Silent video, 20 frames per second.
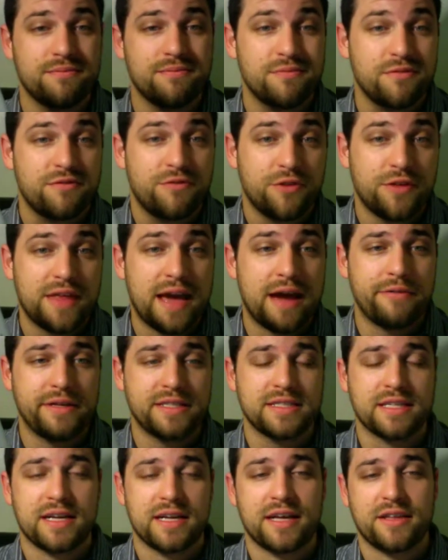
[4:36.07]
for that
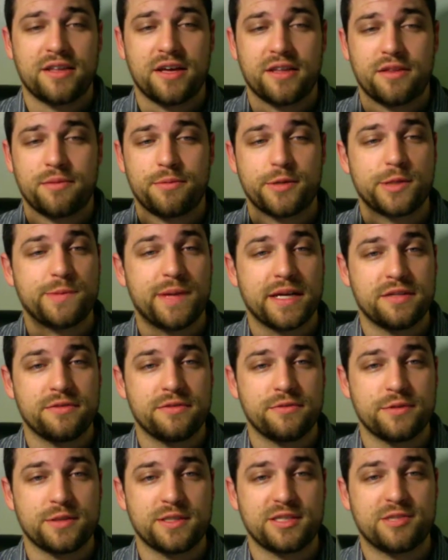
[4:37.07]
reason, I thought the
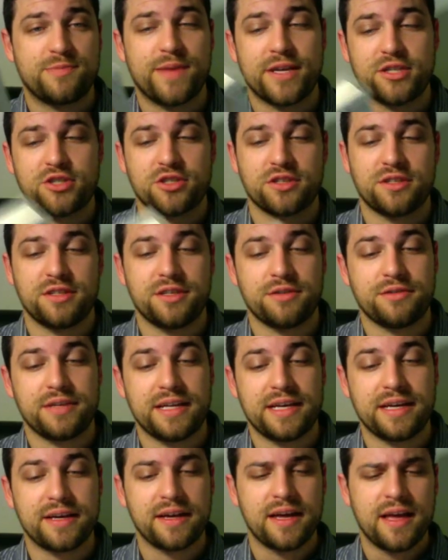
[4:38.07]
perspective was especially
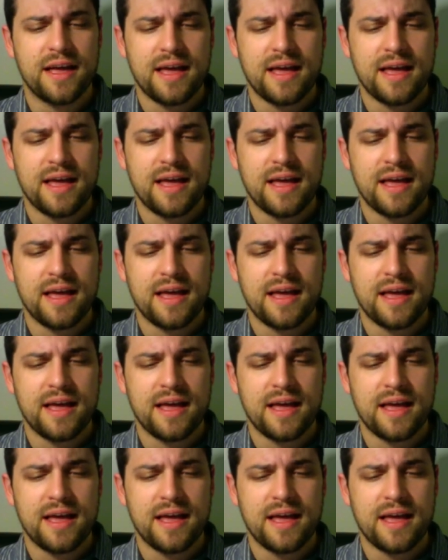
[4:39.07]
unique.